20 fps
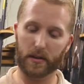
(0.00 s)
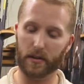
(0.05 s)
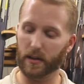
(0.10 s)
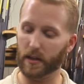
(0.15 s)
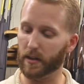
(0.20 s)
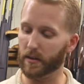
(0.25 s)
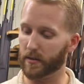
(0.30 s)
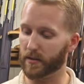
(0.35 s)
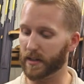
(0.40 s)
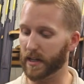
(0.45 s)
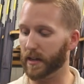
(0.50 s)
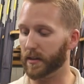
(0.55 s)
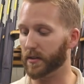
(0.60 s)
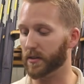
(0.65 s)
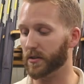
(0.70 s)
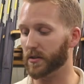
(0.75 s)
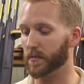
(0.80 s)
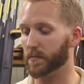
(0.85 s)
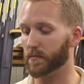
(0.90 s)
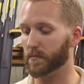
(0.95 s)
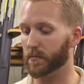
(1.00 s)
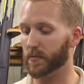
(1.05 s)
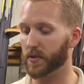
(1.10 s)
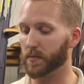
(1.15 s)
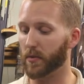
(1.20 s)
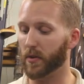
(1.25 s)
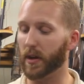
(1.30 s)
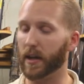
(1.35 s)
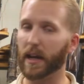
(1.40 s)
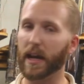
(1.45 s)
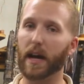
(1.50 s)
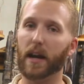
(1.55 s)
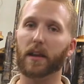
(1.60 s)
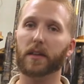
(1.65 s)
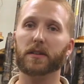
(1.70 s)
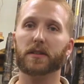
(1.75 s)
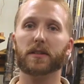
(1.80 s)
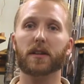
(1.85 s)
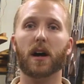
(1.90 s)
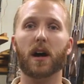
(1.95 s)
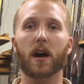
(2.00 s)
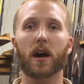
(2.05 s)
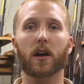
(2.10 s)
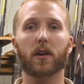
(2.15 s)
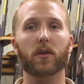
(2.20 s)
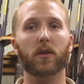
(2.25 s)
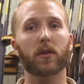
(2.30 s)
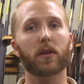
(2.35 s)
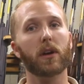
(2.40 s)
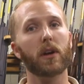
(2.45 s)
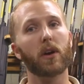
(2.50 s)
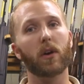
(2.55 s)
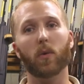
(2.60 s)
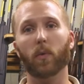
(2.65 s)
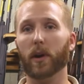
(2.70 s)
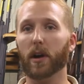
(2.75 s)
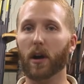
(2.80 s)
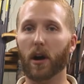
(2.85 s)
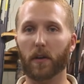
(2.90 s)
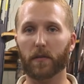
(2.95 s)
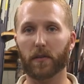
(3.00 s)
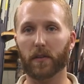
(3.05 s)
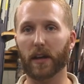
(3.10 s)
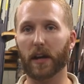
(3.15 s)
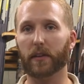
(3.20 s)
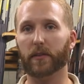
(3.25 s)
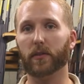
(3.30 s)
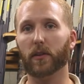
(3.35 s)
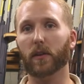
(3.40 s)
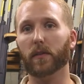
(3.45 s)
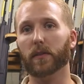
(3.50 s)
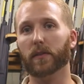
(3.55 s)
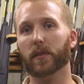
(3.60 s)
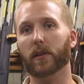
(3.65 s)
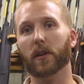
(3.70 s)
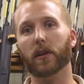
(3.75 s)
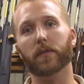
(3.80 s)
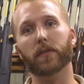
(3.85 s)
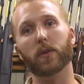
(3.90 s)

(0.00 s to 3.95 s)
clean, take the spring out of the stock, or we offer that service here.